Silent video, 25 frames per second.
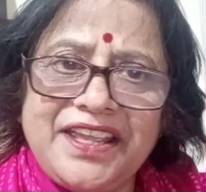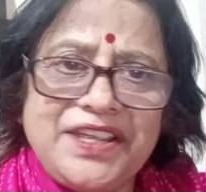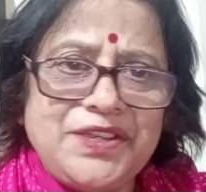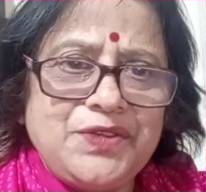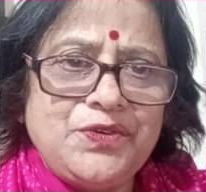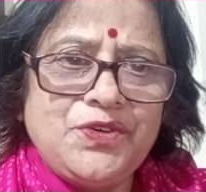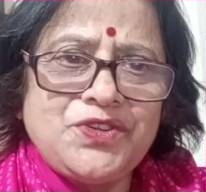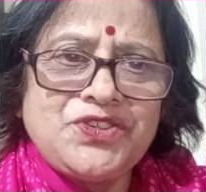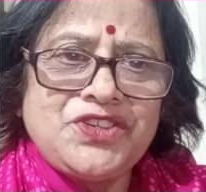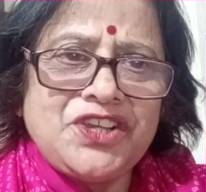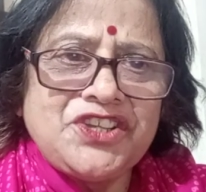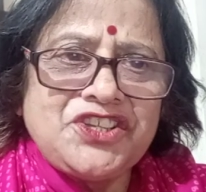
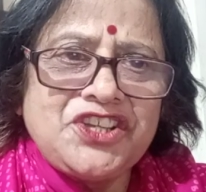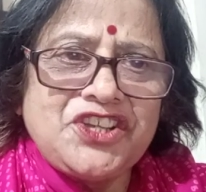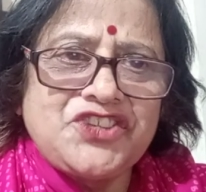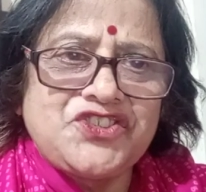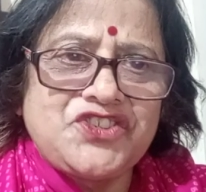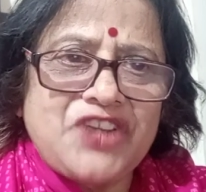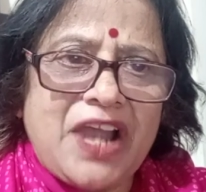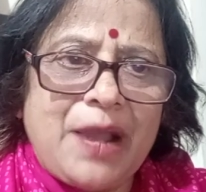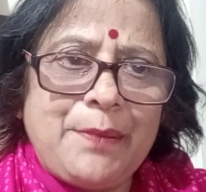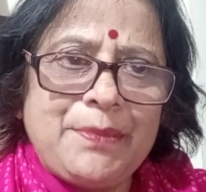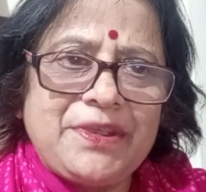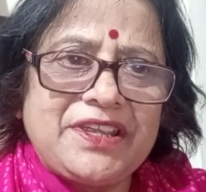You are such a
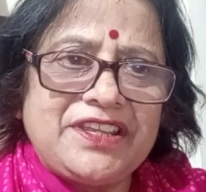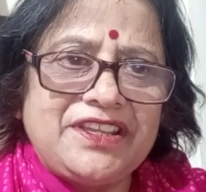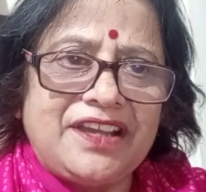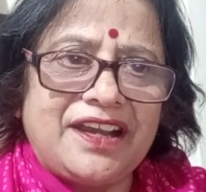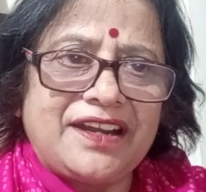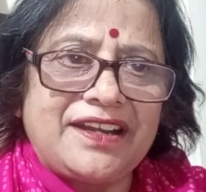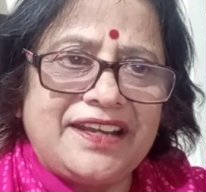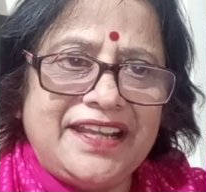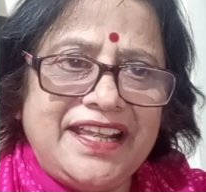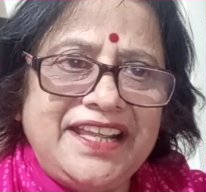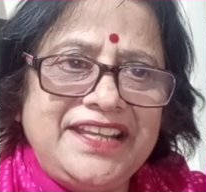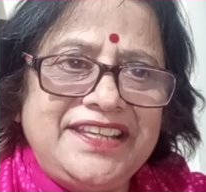charming
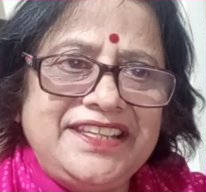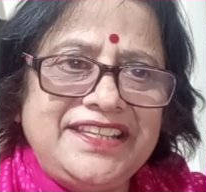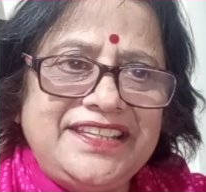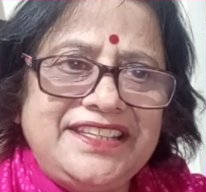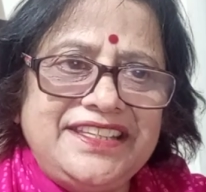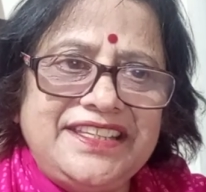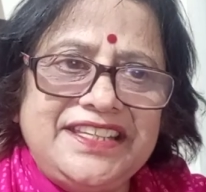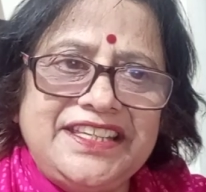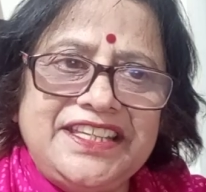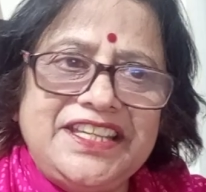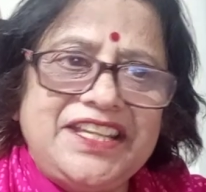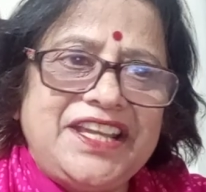young
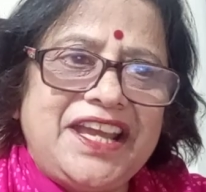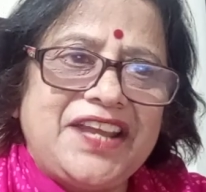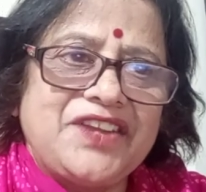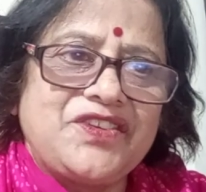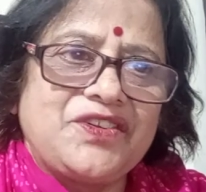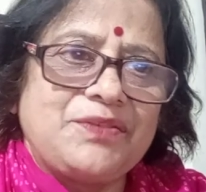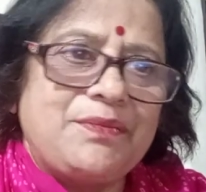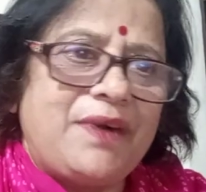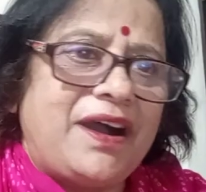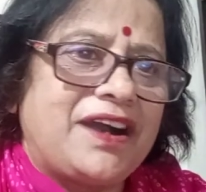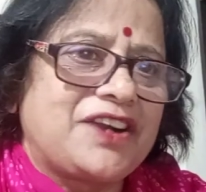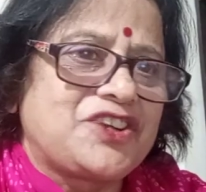lady, he
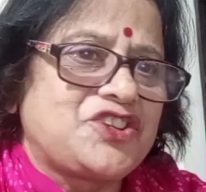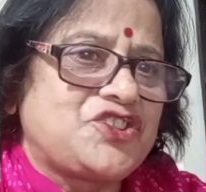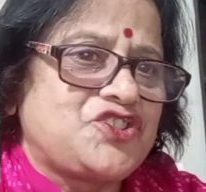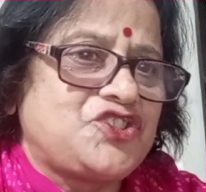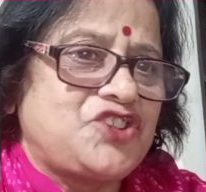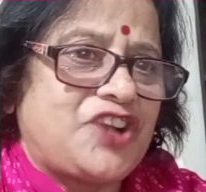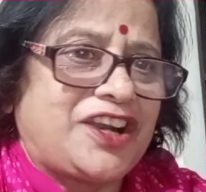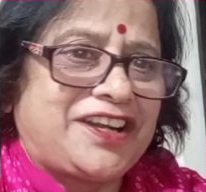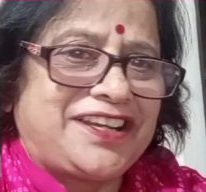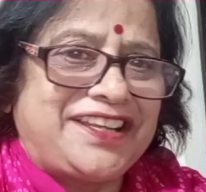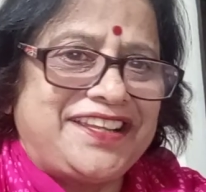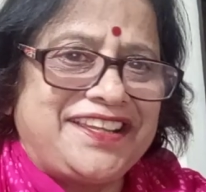had remarked,
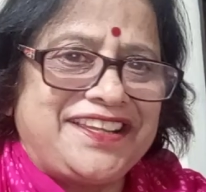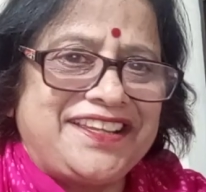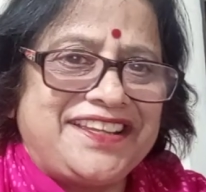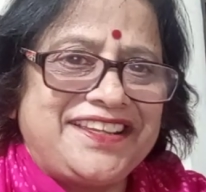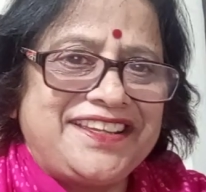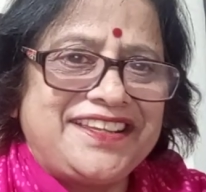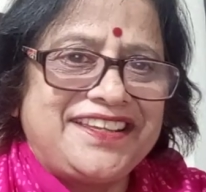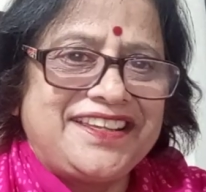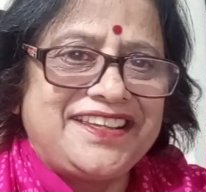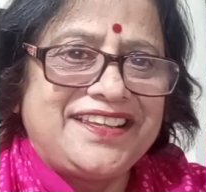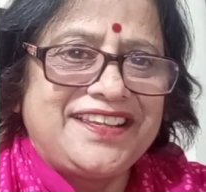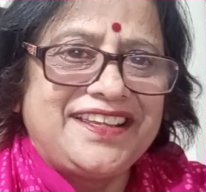
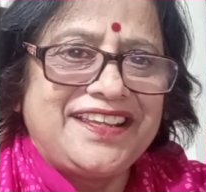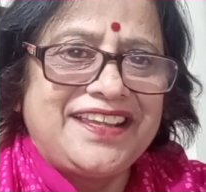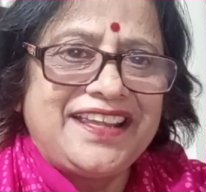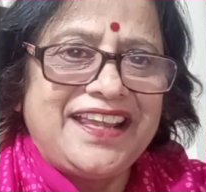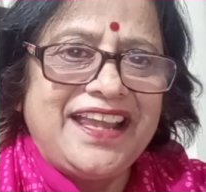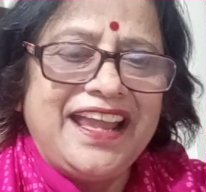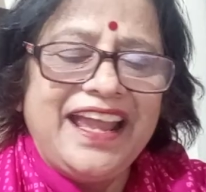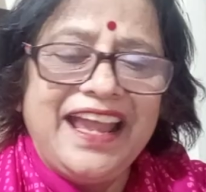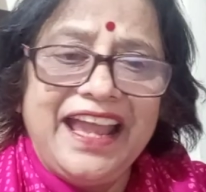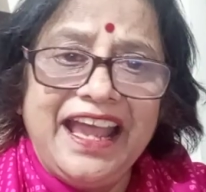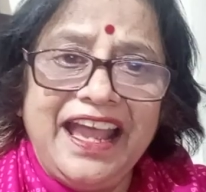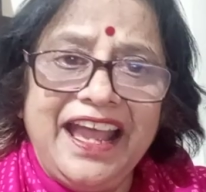chuckling.
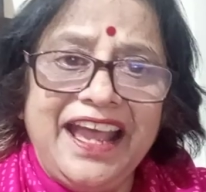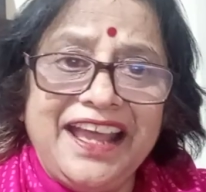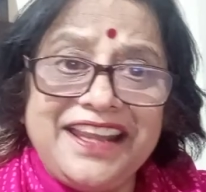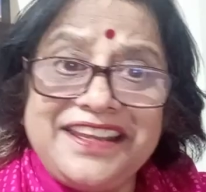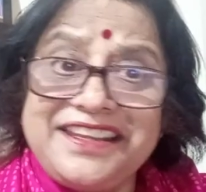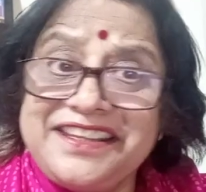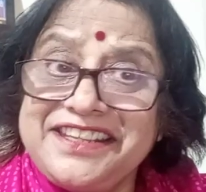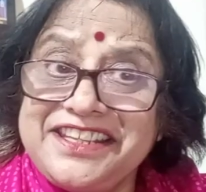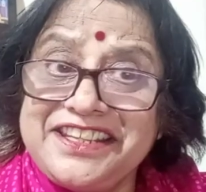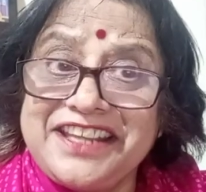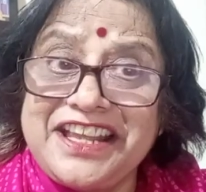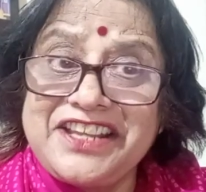
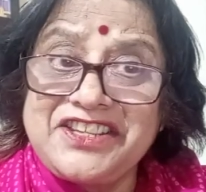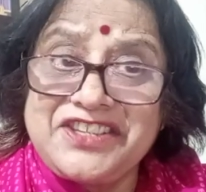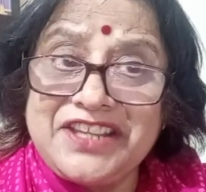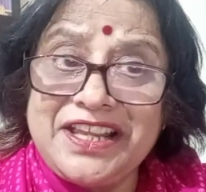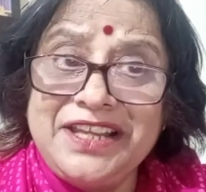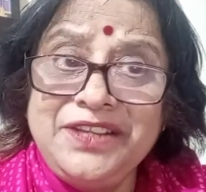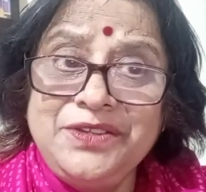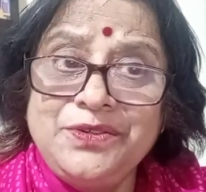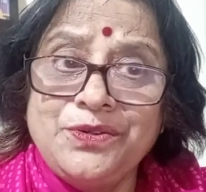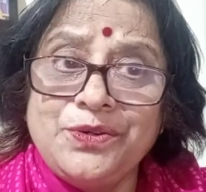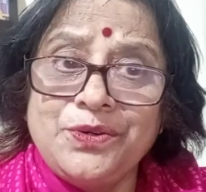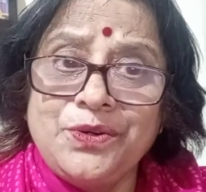And did I
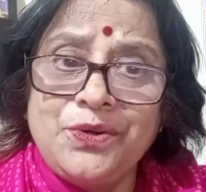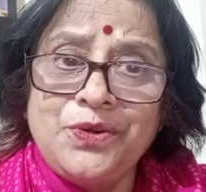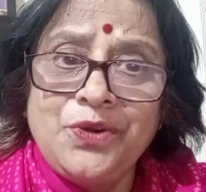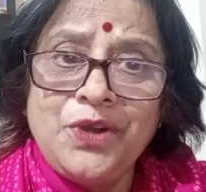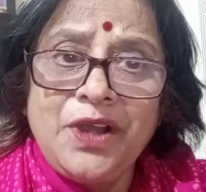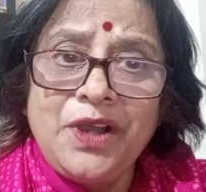tell you?